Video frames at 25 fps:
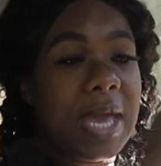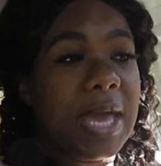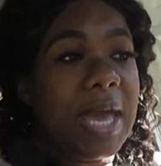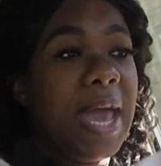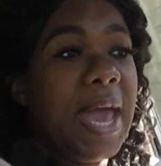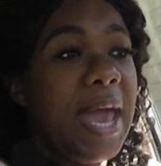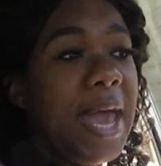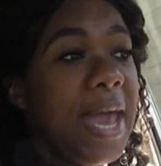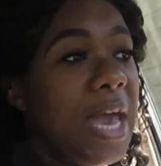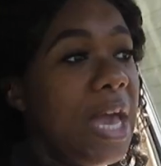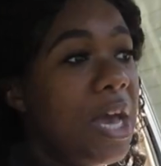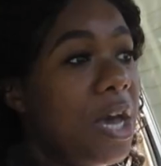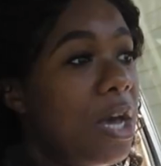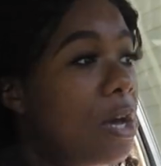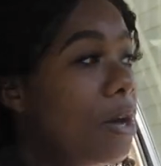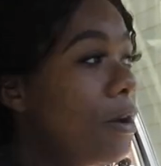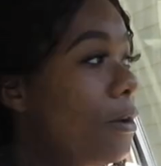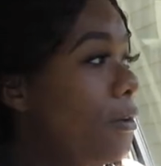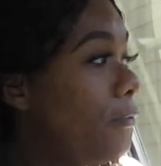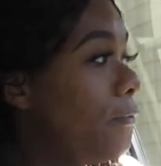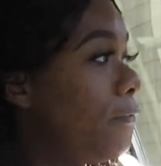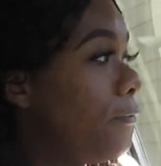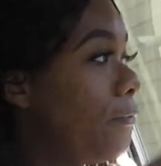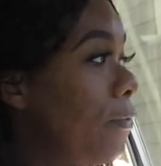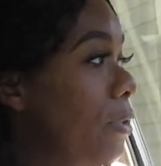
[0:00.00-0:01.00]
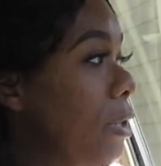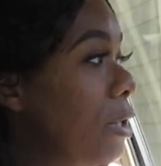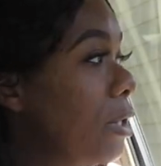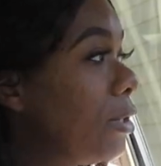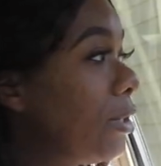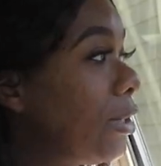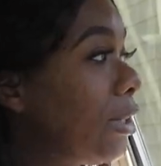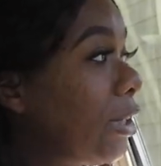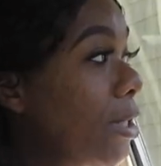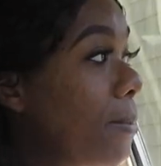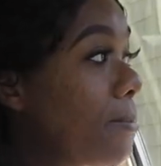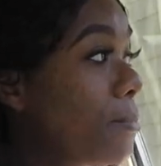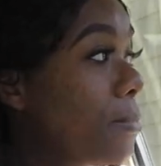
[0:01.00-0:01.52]
have
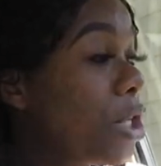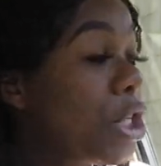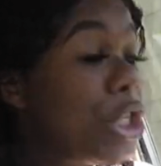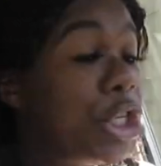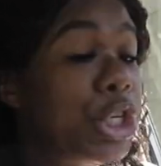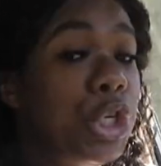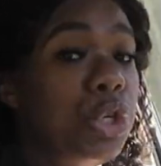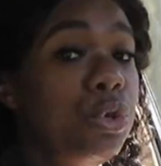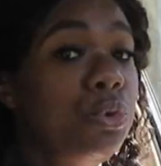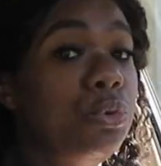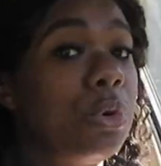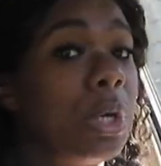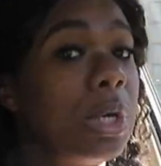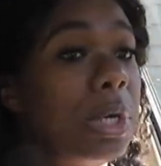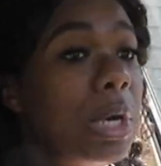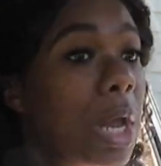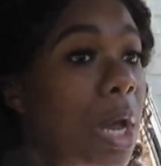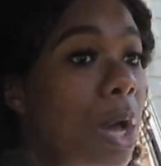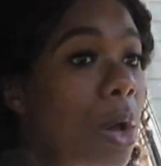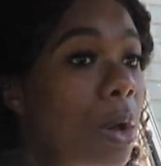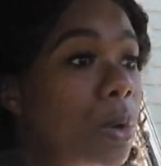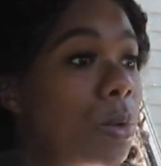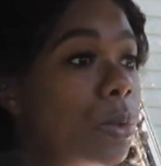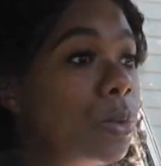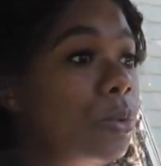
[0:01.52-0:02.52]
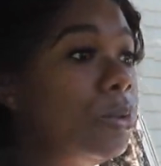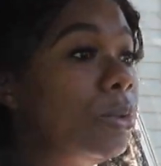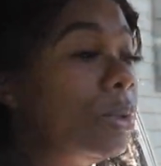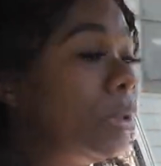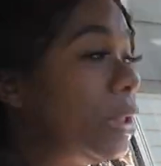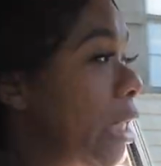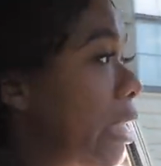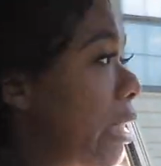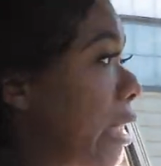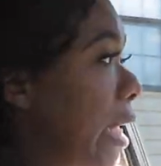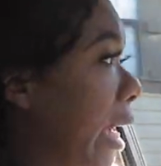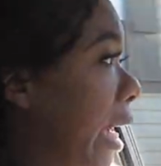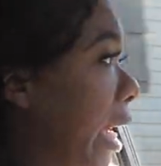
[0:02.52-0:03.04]
some cute clothes
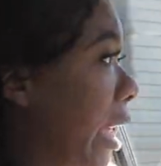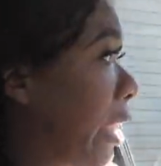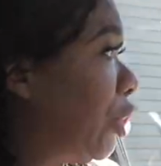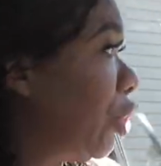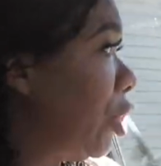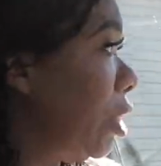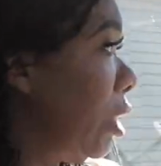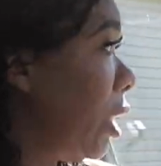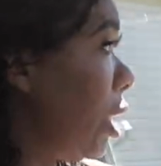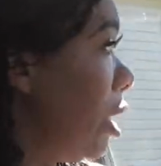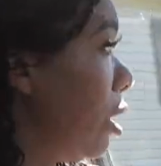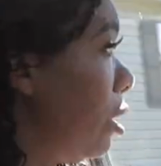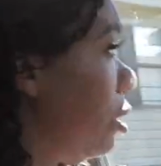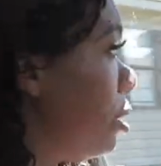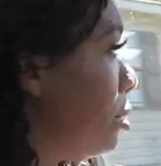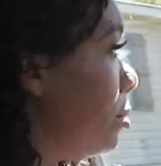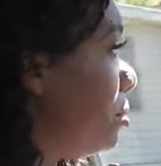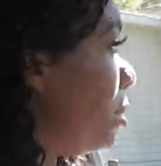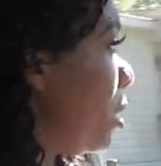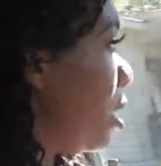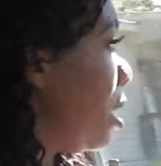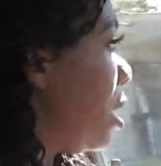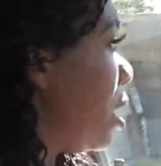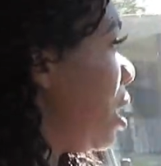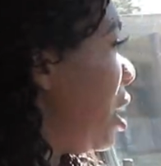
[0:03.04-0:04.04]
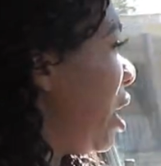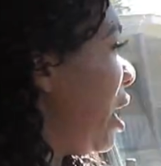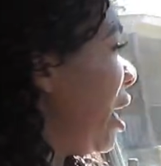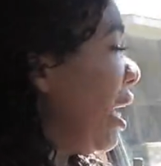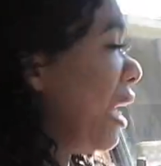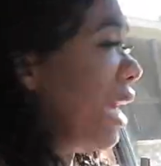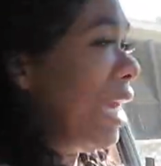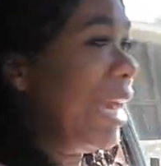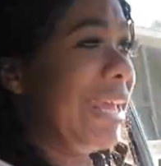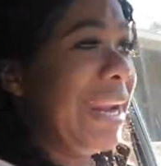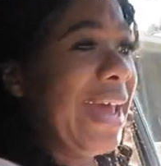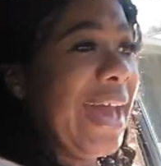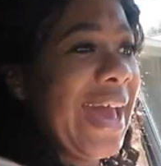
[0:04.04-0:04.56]
in H&M,
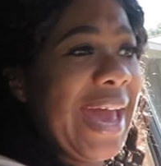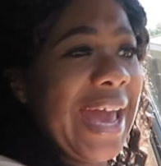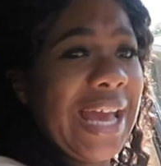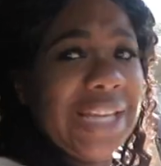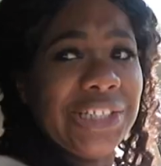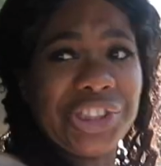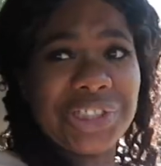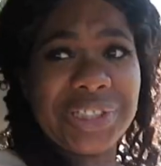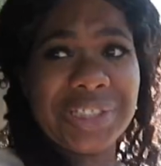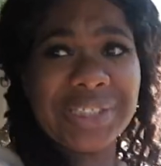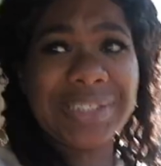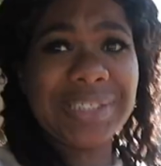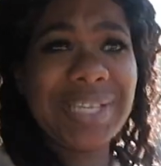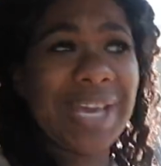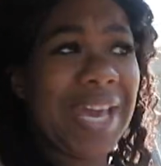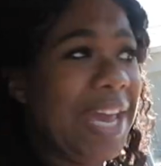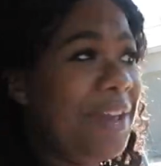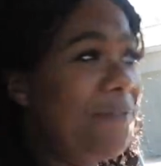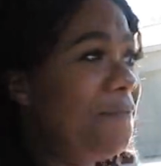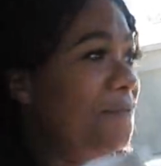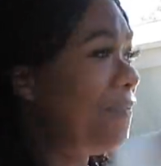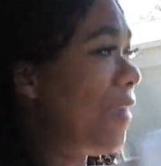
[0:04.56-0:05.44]
and I just can't